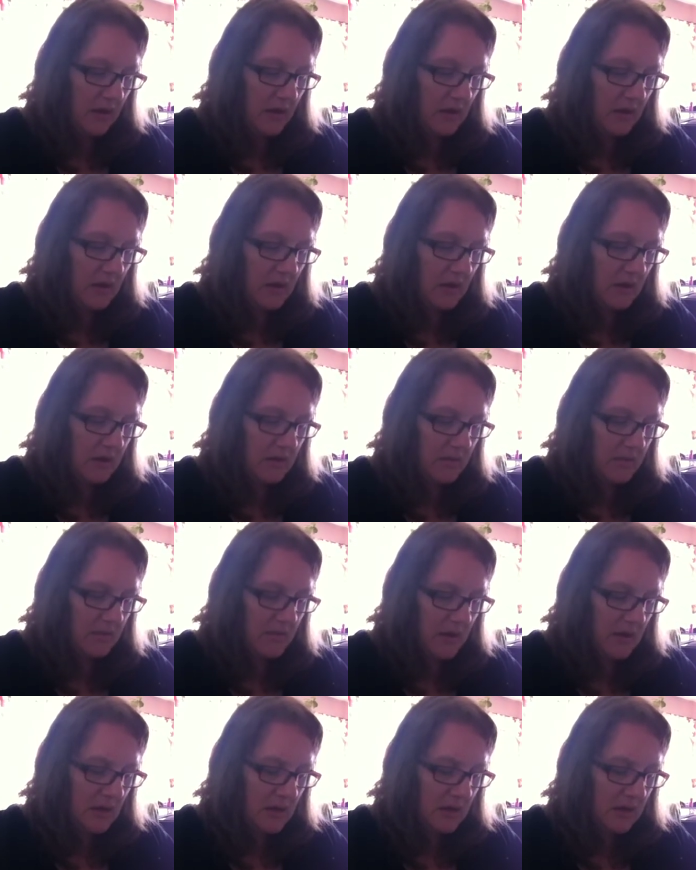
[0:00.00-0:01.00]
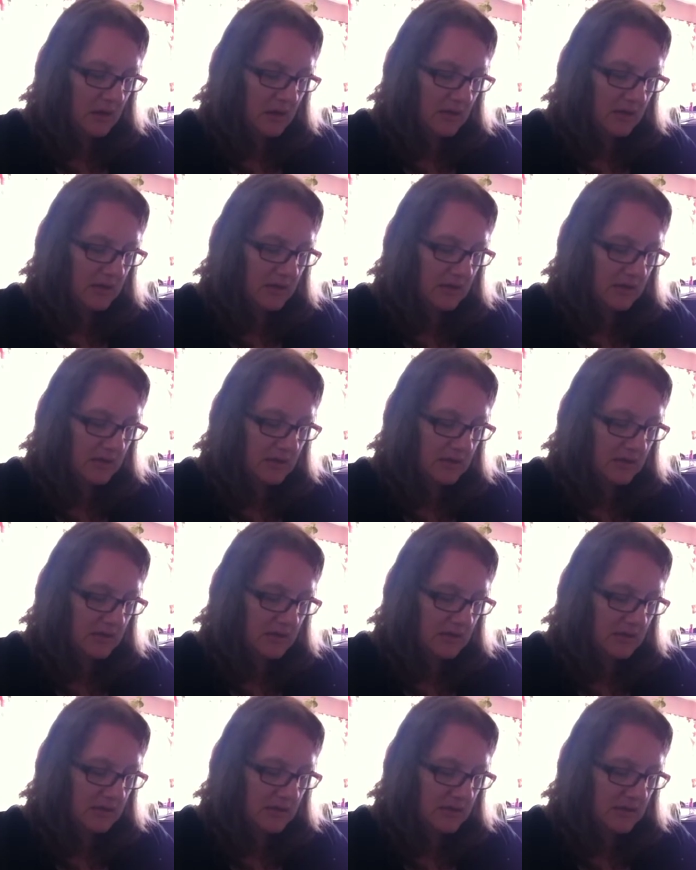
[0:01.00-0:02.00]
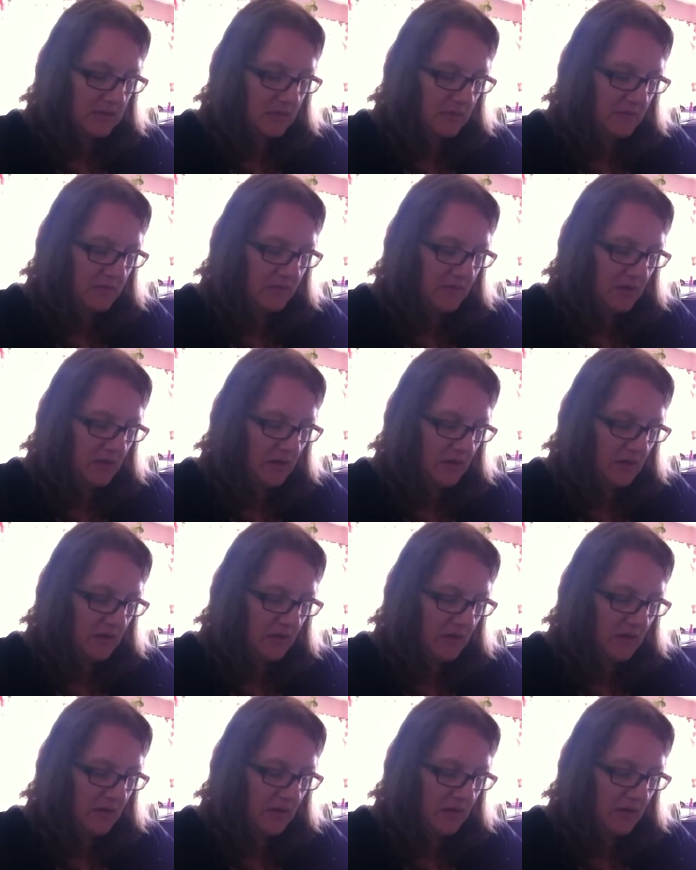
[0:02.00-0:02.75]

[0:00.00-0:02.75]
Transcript: Um, some of the